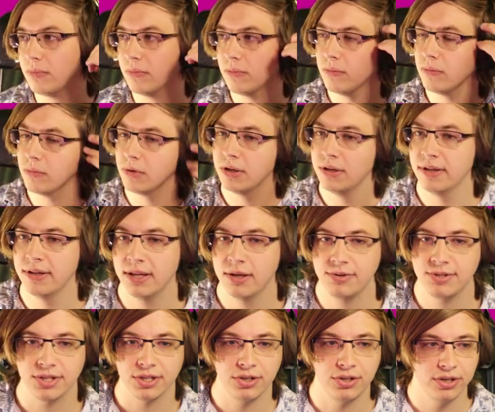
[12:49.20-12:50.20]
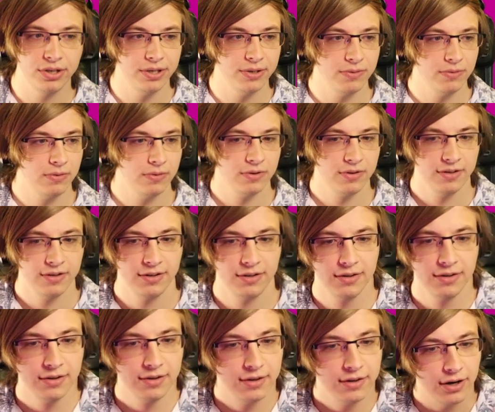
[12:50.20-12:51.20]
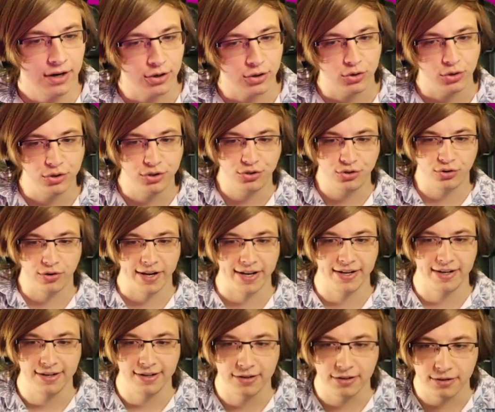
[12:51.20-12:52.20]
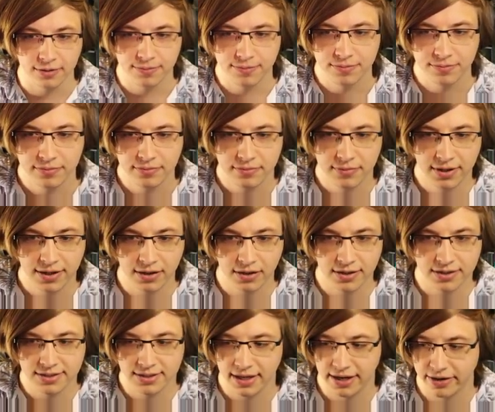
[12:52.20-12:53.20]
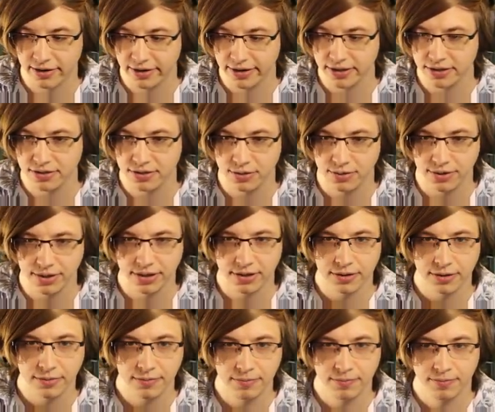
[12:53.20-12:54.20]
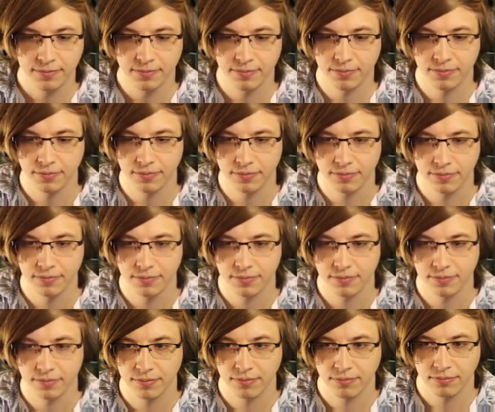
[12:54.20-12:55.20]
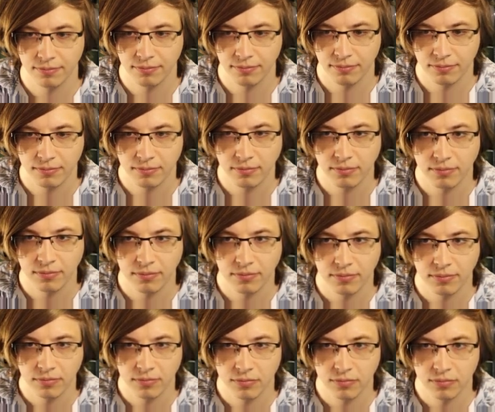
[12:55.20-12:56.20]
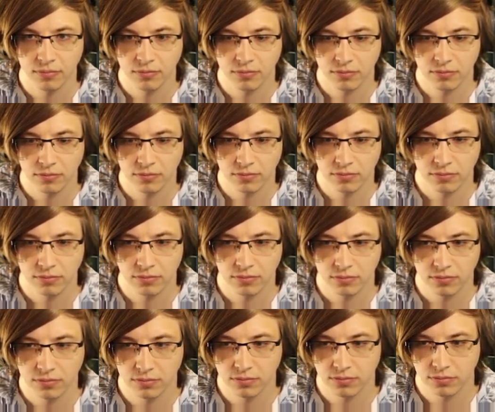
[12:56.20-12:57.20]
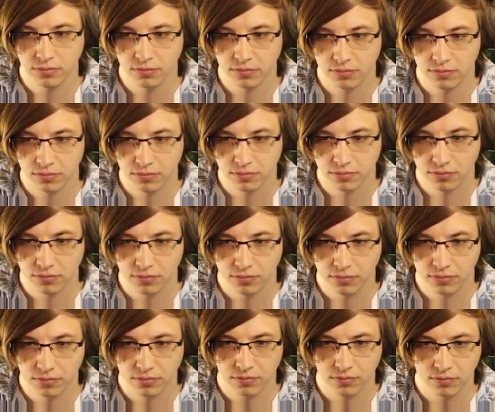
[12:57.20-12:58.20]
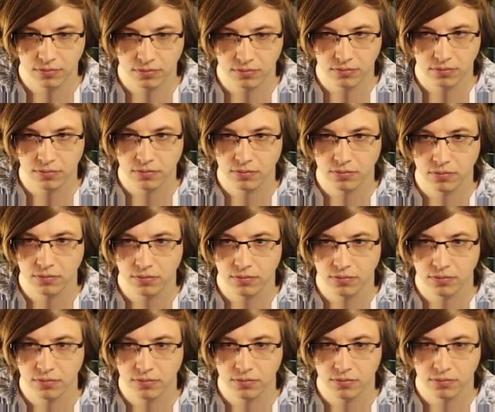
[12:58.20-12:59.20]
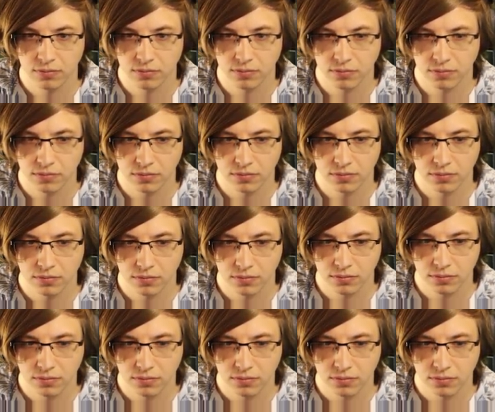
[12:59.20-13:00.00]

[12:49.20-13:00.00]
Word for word: That was a good, a good trade deal. And on to area two here. built by the can be found scattered throughout this region.